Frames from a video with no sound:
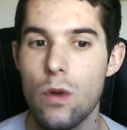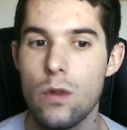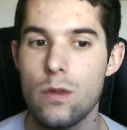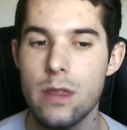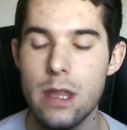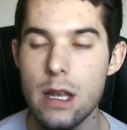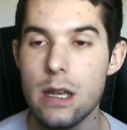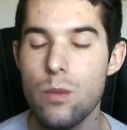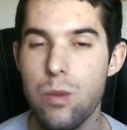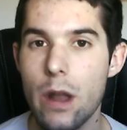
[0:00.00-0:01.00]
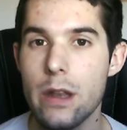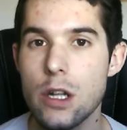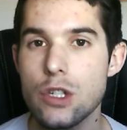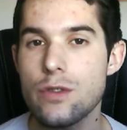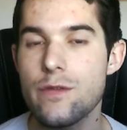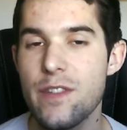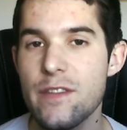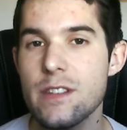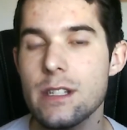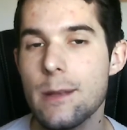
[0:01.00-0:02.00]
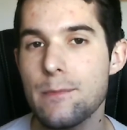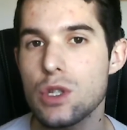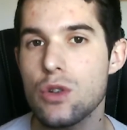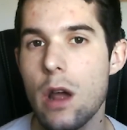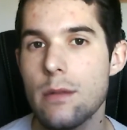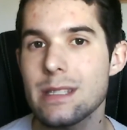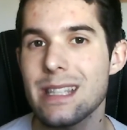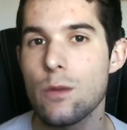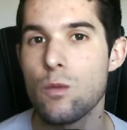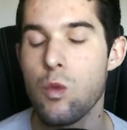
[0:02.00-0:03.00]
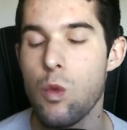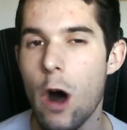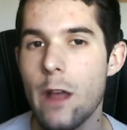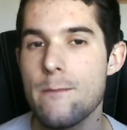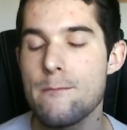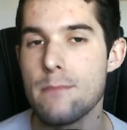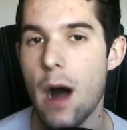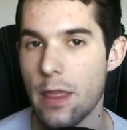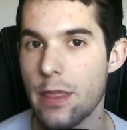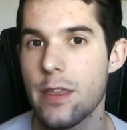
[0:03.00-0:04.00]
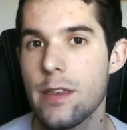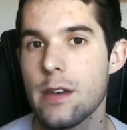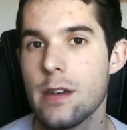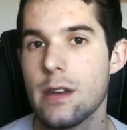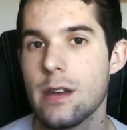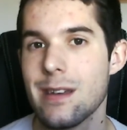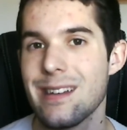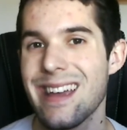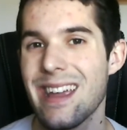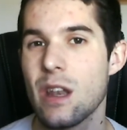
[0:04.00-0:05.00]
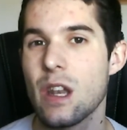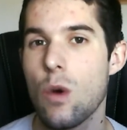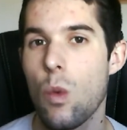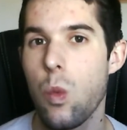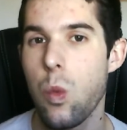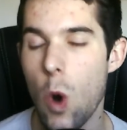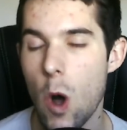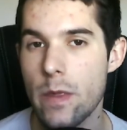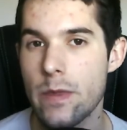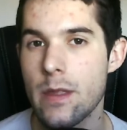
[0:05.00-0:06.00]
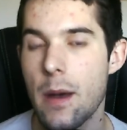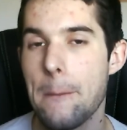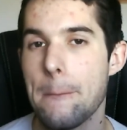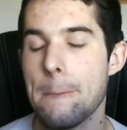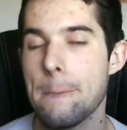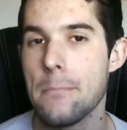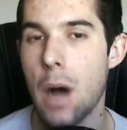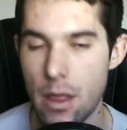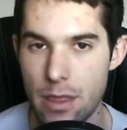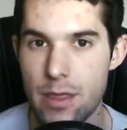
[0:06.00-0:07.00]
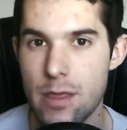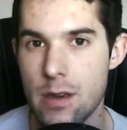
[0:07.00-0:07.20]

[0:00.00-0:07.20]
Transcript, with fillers: nearly 150 subscribers in one month. In one month.